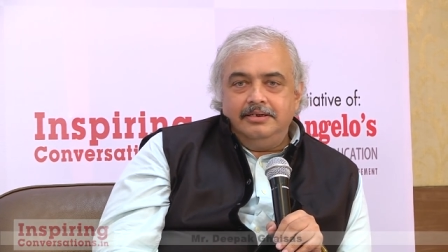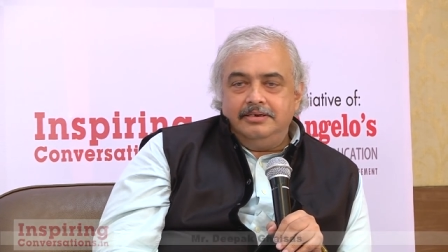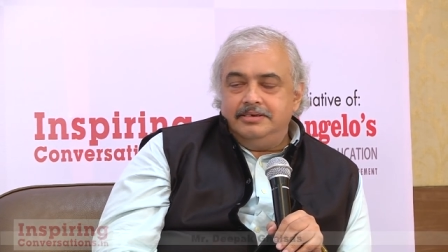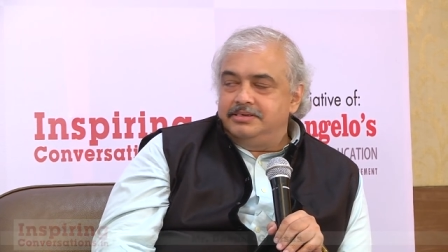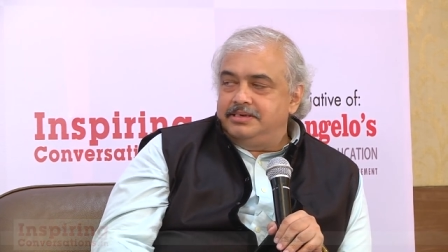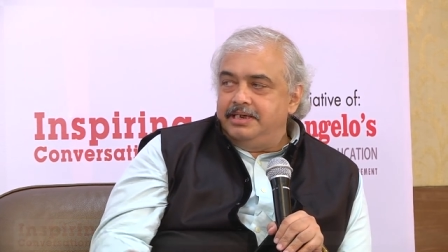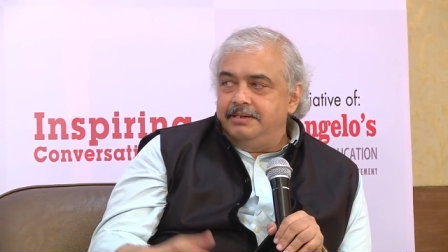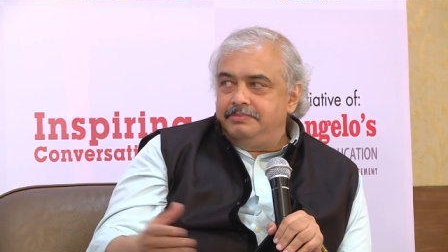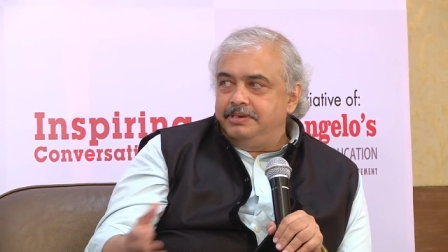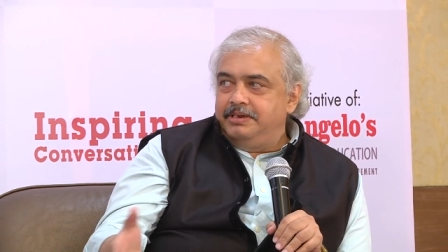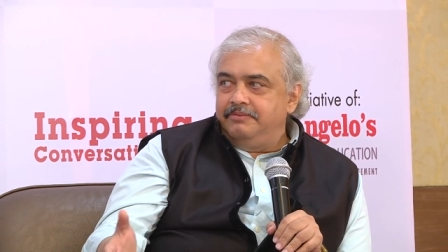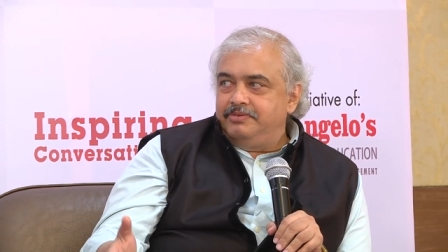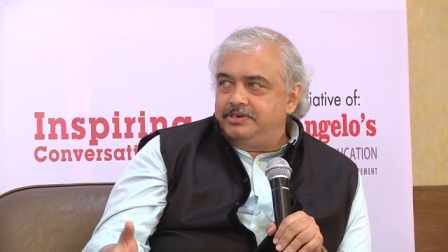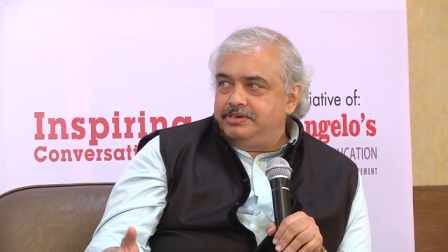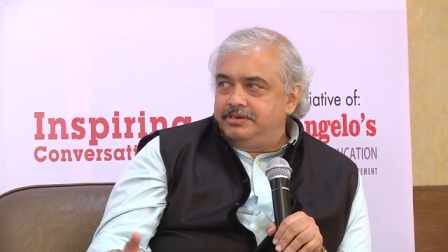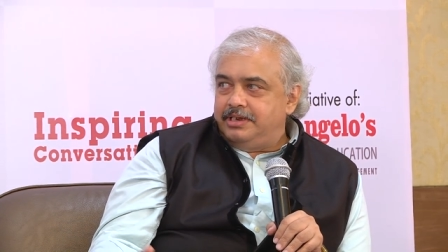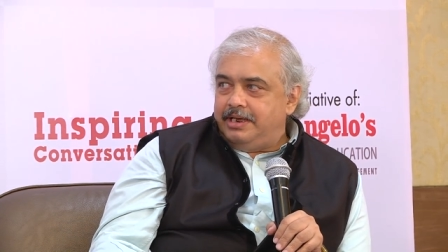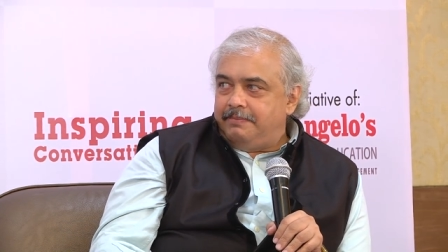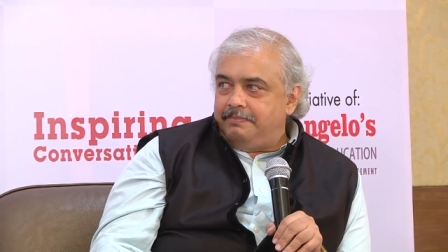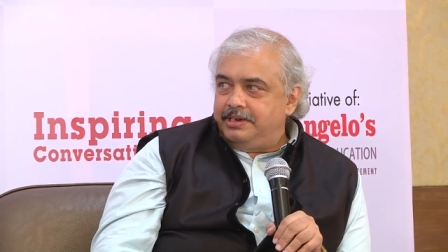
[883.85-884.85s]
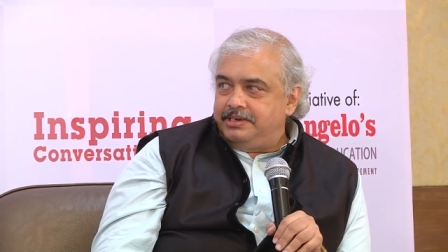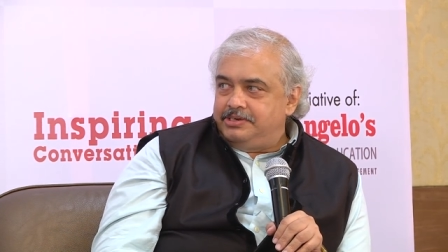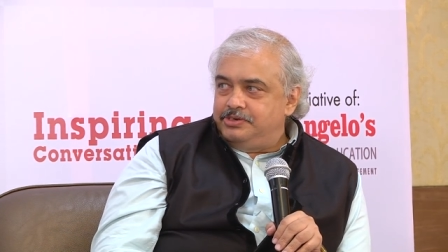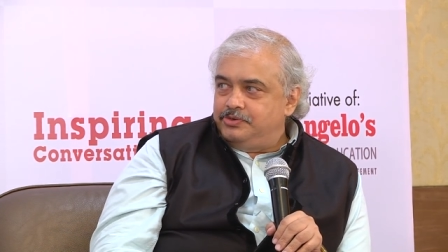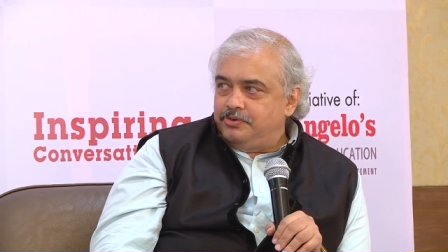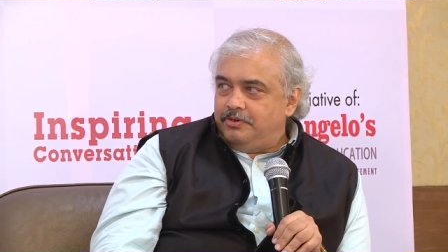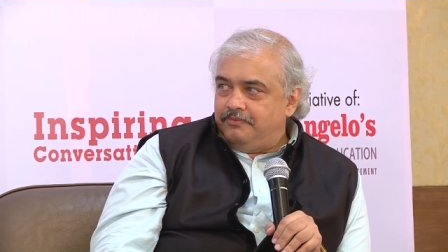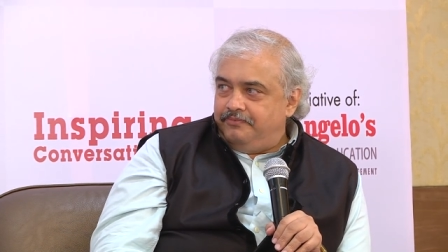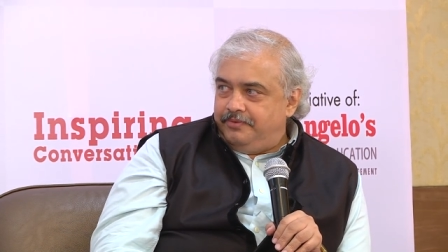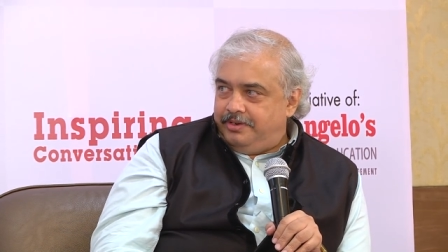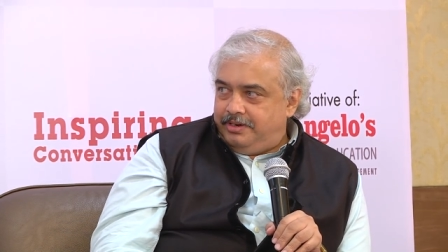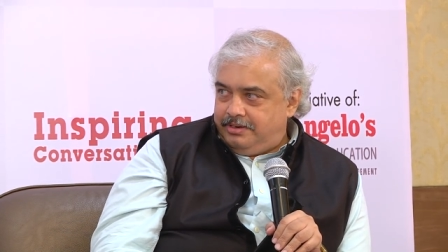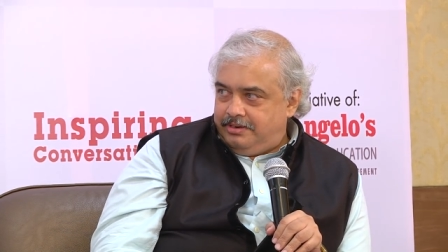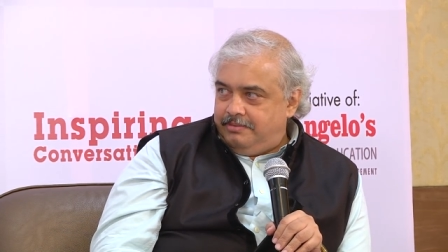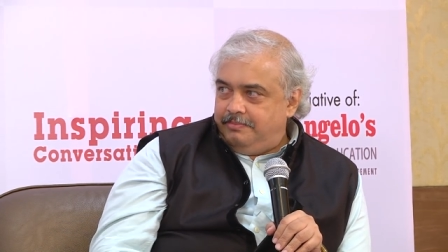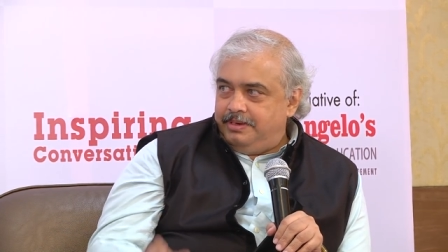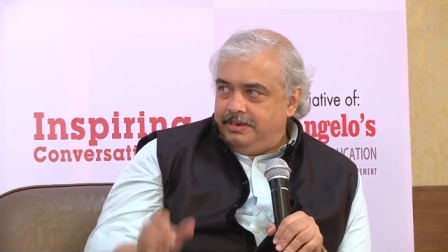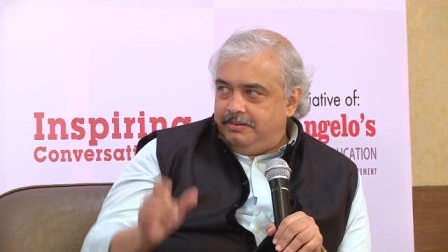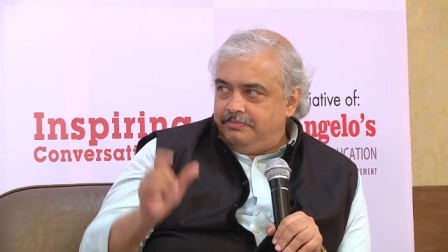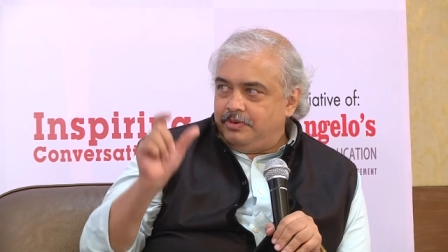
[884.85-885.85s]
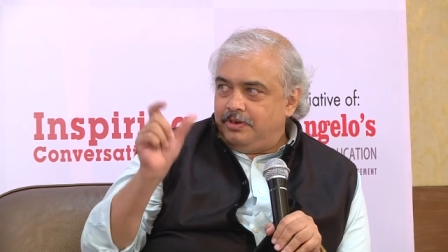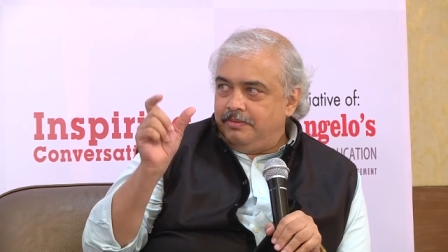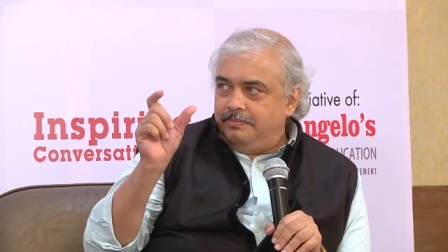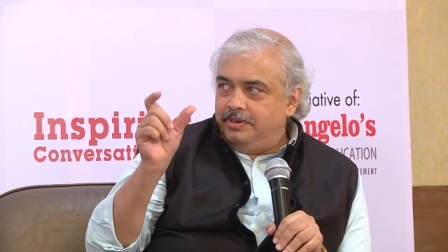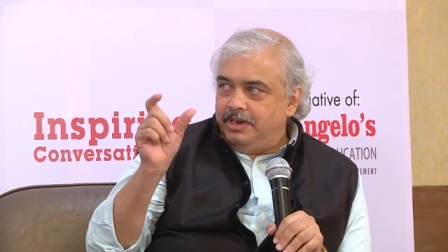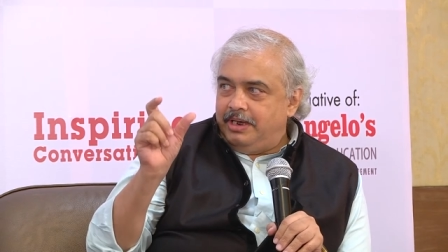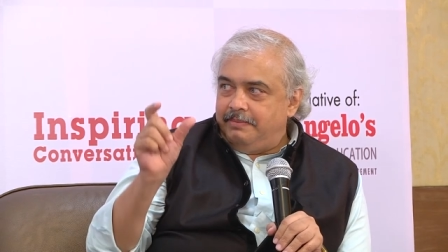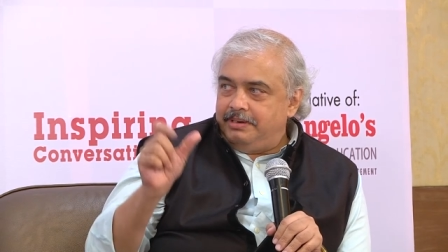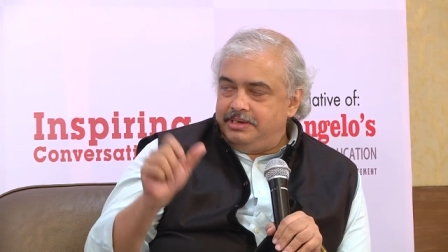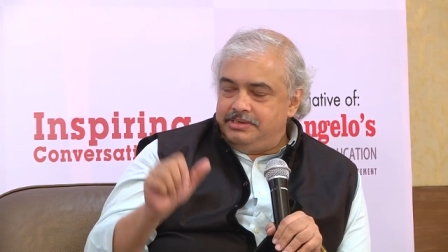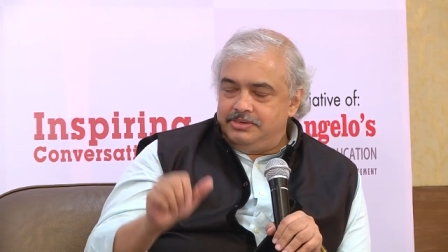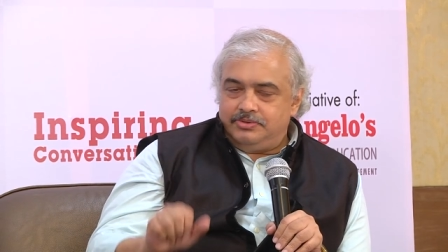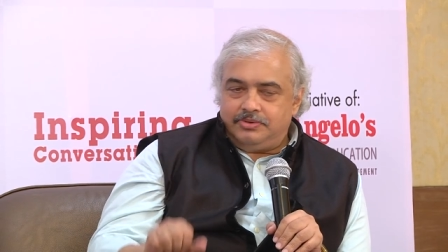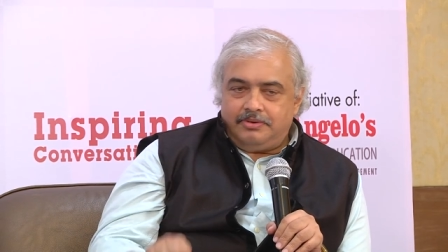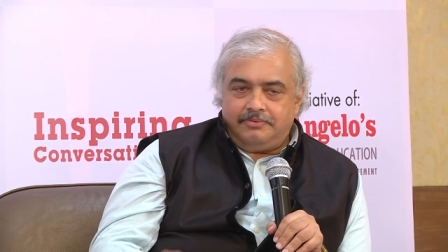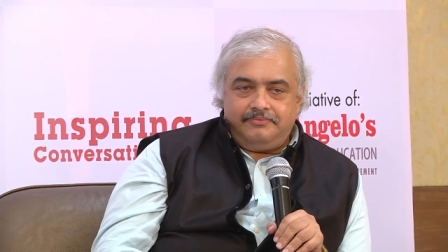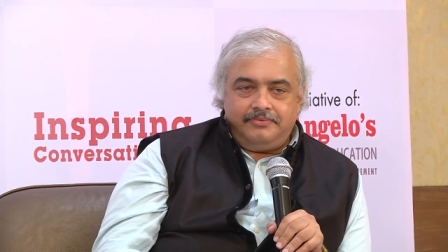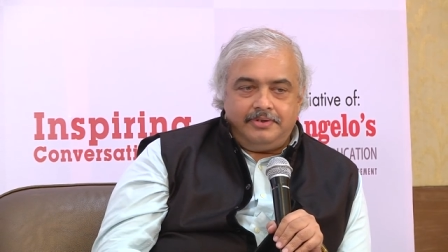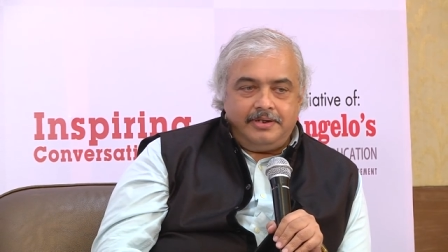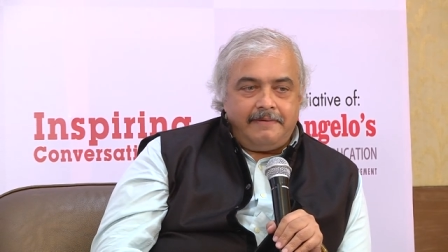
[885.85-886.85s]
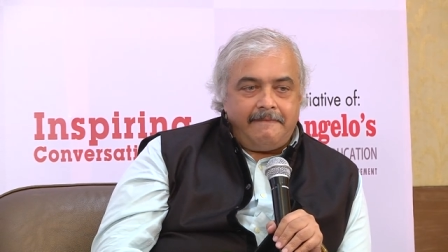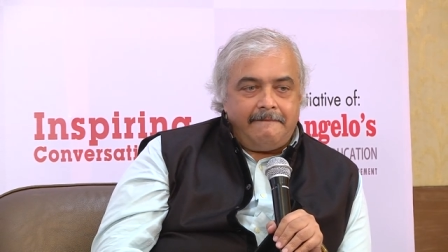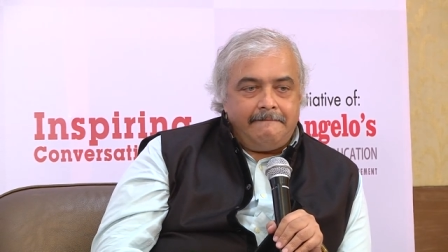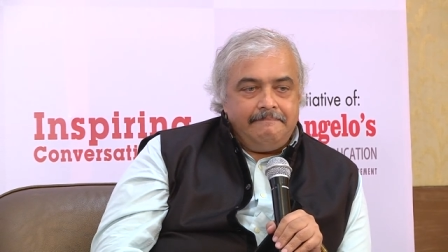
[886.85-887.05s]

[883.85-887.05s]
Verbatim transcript: Same thing with application software. I mean, I'm talking about application software.